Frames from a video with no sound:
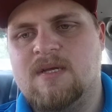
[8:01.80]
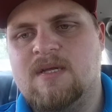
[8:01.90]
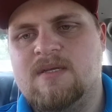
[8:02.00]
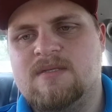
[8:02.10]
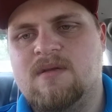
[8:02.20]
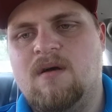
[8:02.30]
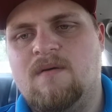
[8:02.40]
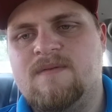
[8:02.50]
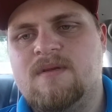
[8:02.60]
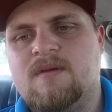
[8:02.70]
not getting
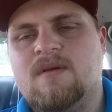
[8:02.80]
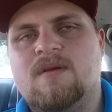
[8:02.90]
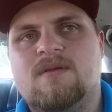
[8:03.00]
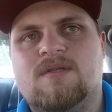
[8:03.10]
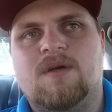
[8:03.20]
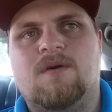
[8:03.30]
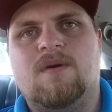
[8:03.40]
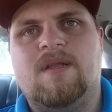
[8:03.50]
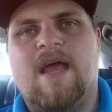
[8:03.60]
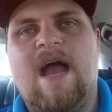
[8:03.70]
solved.
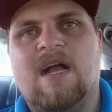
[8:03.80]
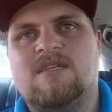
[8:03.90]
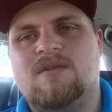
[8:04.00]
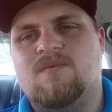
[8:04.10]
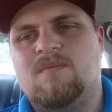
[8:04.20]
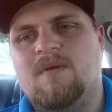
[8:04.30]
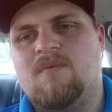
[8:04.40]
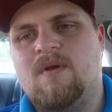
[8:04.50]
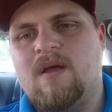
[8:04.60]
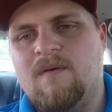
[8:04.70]
So an action would be
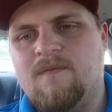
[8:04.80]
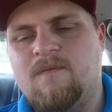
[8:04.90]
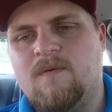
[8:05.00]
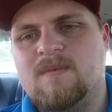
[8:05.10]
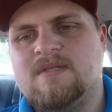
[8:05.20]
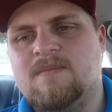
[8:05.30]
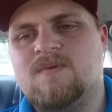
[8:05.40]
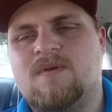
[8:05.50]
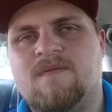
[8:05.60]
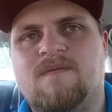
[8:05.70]
more helpful for me. Some
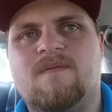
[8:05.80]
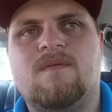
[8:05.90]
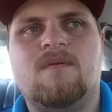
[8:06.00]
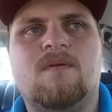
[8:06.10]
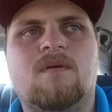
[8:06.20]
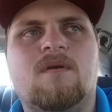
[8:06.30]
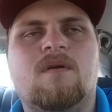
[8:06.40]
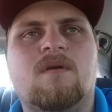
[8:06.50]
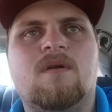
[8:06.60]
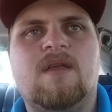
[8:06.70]
sort of,
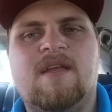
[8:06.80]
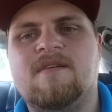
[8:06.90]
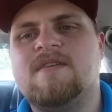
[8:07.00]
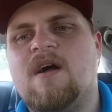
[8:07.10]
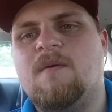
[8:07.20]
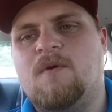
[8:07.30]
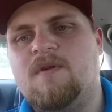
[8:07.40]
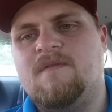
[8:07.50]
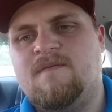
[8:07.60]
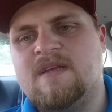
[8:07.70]
here's how I'm
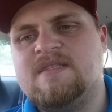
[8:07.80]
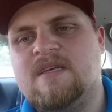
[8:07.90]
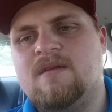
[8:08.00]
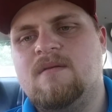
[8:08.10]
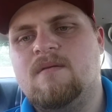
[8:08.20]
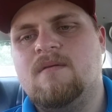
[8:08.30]
going to fix it,